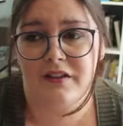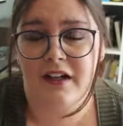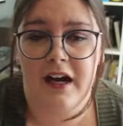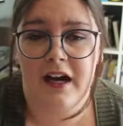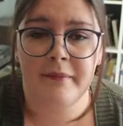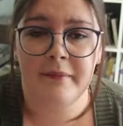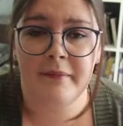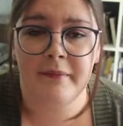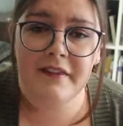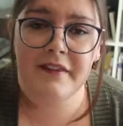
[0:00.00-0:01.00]
comment
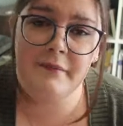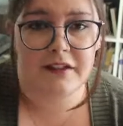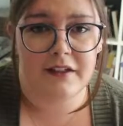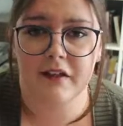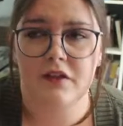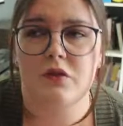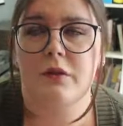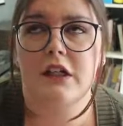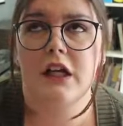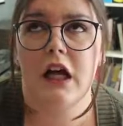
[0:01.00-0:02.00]
them, send us a message.
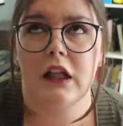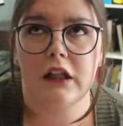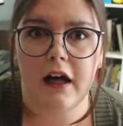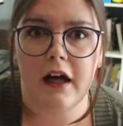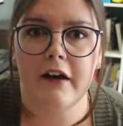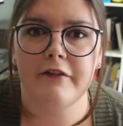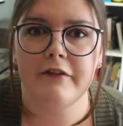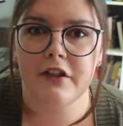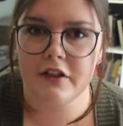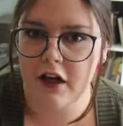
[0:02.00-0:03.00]
We love
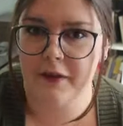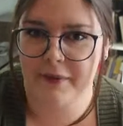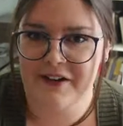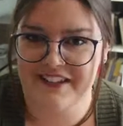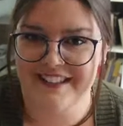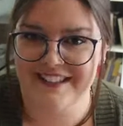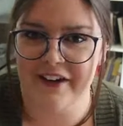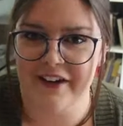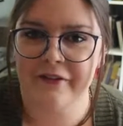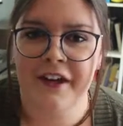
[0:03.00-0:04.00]
to talk about this
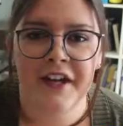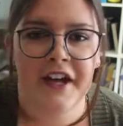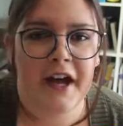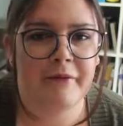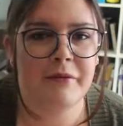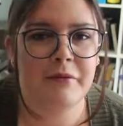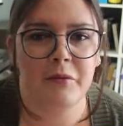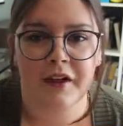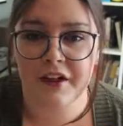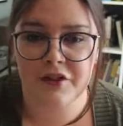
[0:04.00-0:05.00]
stuff, and we will
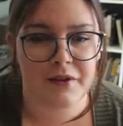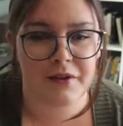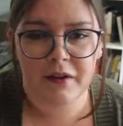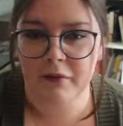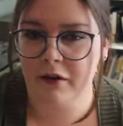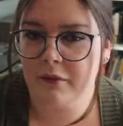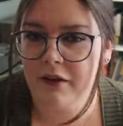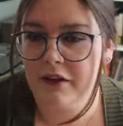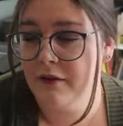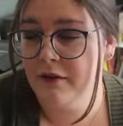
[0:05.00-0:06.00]
100% work
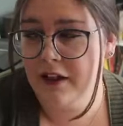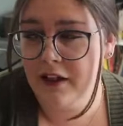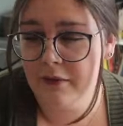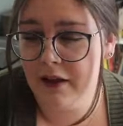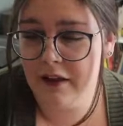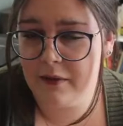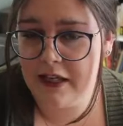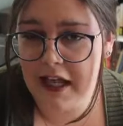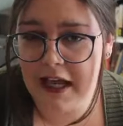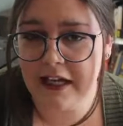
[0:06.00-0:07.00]
with you in any way that we
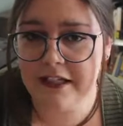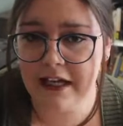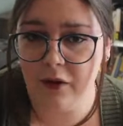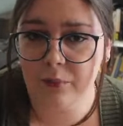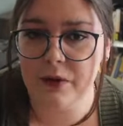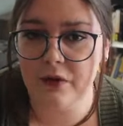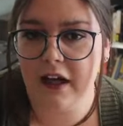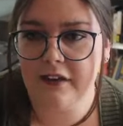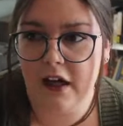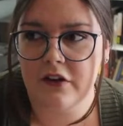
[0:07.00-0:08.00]
can to help you
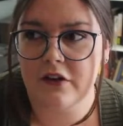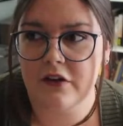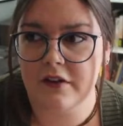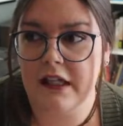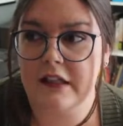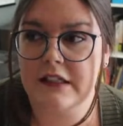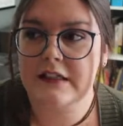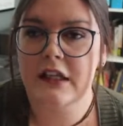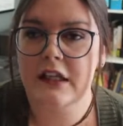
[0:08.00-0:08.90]
guys understand this.